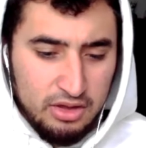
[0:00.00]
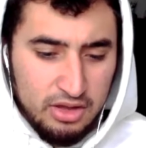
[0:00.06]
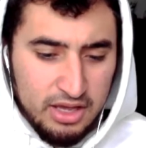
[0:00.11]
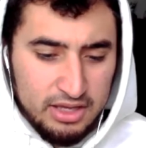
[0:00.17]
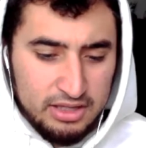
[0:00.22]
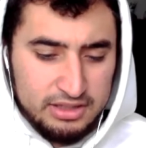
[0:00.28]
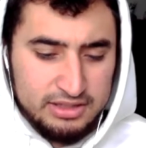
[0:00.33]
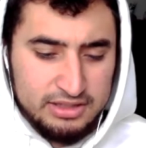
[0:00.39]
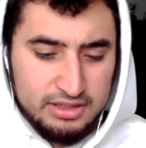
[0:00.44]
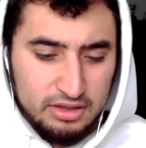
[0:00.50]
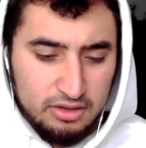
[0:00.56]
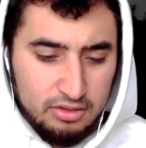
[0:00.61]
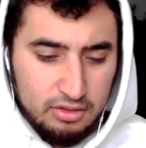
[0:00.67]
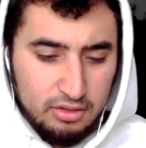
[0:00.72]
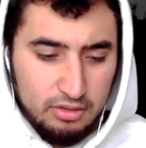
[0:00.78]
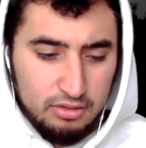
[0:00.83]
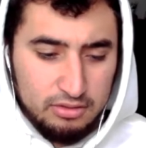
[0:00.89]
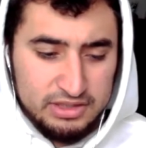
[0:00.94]
It's
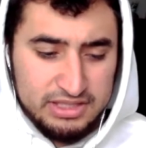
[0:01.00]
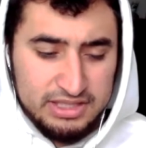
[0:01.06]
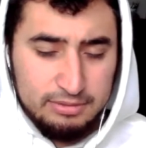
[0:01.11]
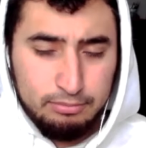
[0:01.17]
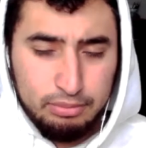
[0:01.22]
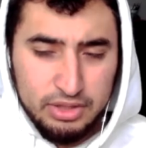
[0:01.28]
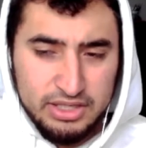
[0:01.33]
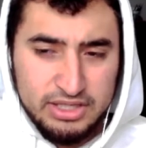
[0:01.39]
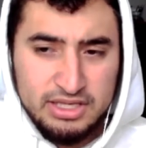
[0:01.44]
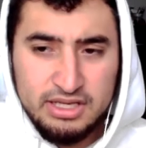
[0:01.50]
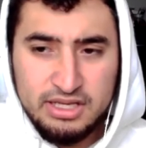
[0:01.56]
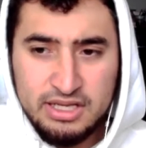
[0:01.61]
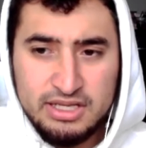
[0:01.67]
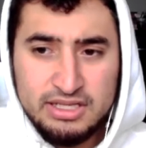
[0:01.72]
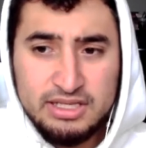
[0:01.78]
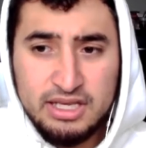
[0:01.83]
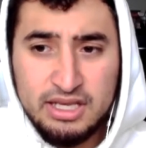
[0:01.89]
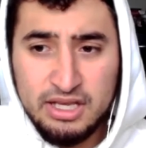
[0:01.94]
simplicity
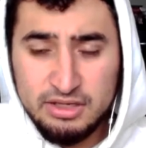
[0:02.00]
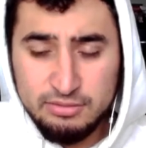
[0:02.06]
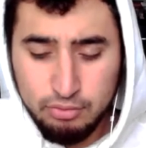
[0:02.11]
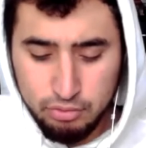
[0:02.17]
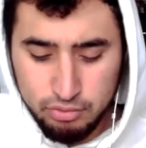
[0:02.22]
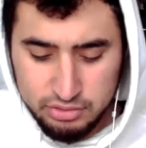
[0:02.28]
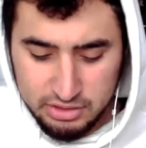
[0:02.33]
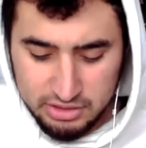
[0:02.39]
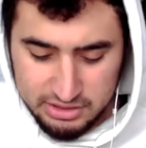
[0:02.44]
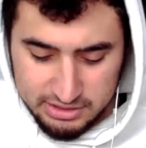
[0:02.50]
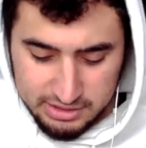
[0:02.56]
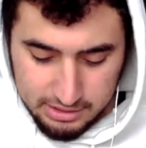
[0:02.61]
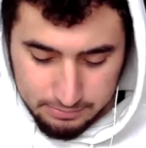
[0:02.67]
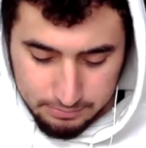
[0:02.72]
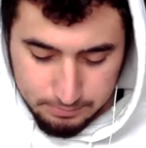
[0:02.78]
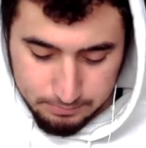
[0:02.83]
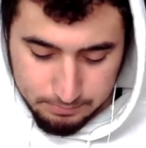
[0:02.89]
is key, as Bruce Lee said.